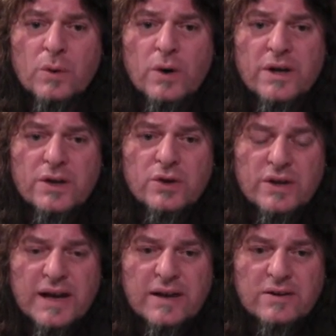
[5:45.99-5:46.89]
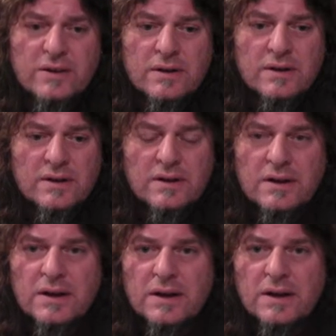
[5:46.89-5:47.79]
where you could add
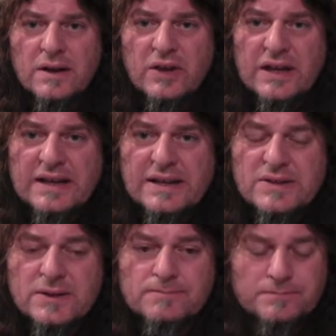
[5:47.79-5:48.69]
the heat